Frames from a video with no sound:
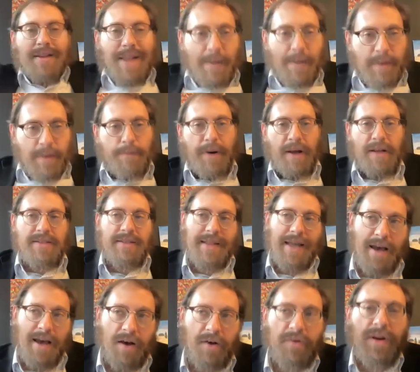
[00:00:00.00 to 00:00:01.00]
Let me bust
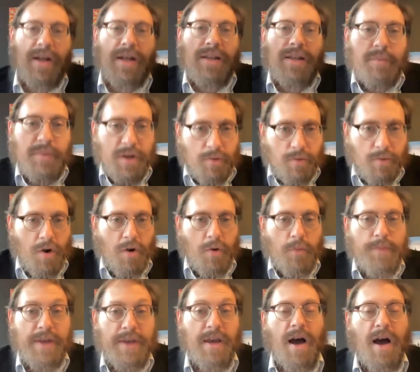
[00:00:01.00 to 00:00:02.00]
out and let me grow
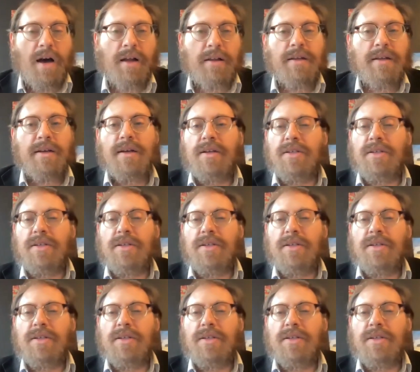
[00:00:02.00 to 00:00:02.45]
beyond.